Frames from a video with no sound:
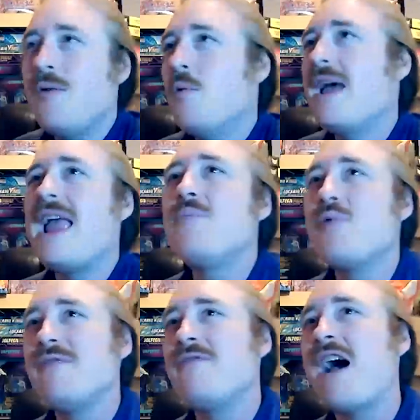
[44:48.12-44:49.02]
what
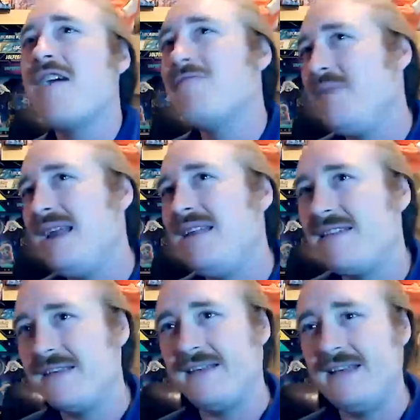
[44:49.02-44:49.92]
8.5
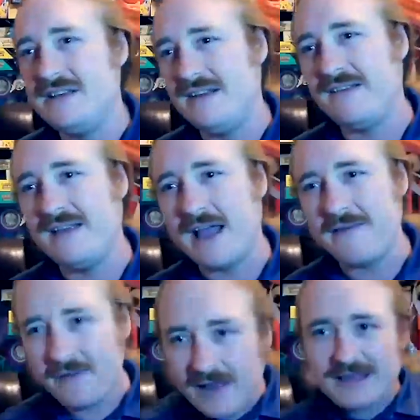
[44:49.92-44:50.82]
means to CGC. I
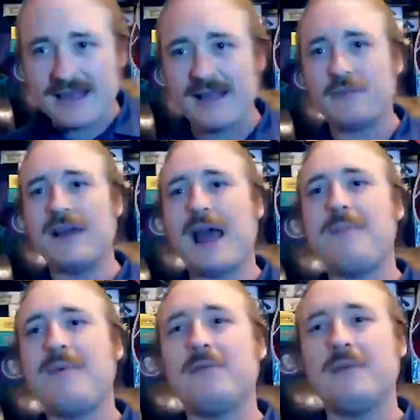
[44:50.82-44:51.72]
feel like that's what
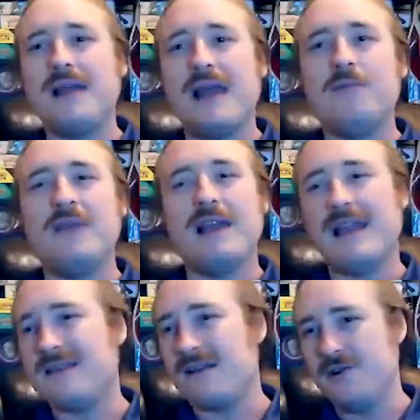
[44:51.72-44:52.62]
happens when they
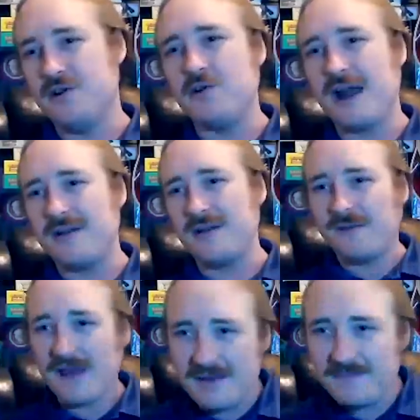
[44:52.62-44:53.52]
get their new
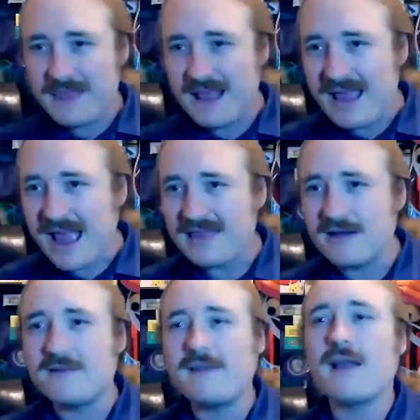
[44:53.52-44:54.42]
graders in. And
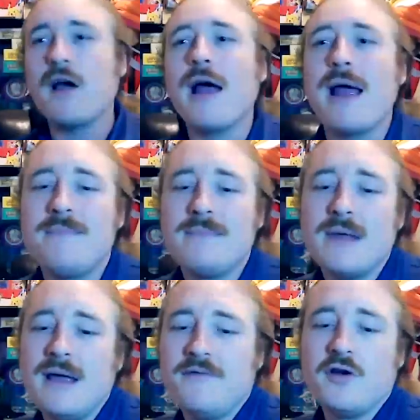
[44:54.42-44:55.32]
they're just like, all right,
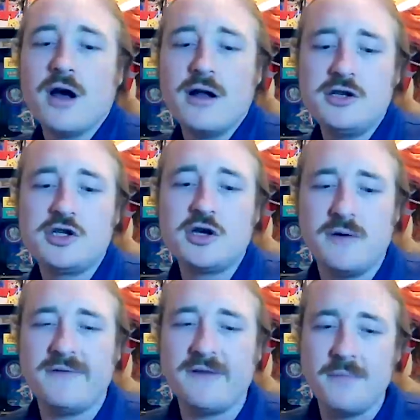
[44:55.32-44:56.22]
if you're
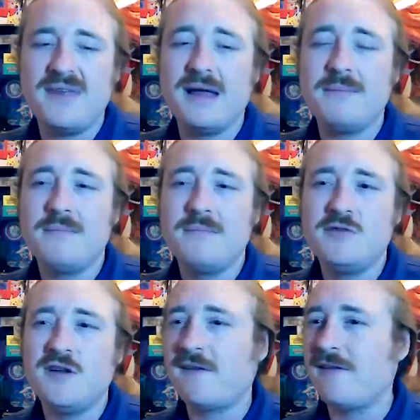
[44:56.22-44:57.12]
unsure of something,
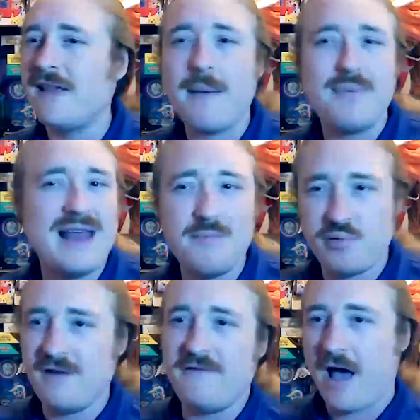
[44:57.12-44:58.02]
just slap an
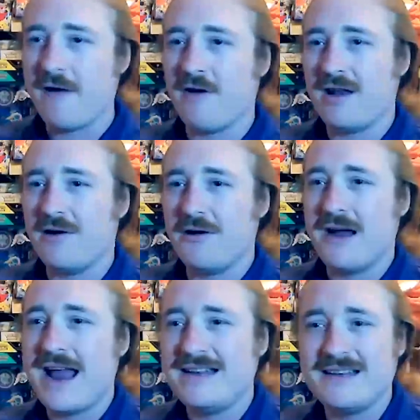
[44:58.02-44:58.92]
8.5 on it, all
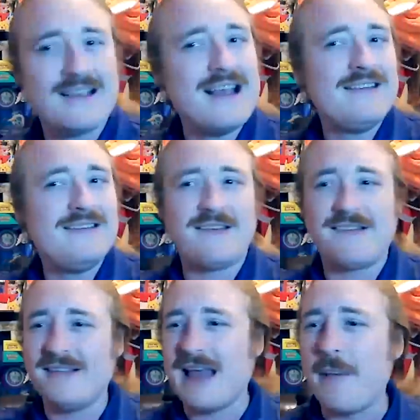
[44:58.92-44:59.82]
right? Just
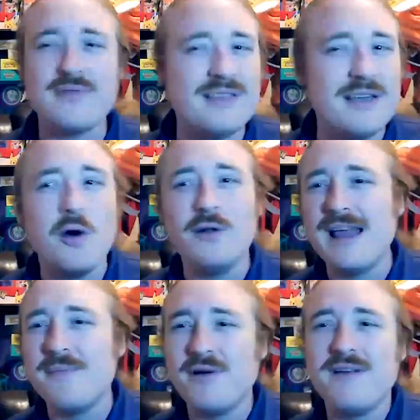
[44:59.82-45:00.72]
slap with the old
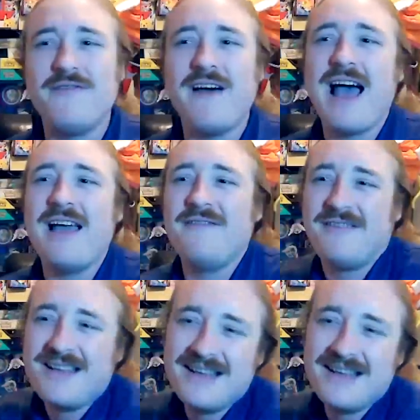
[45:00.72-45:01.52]
8.5.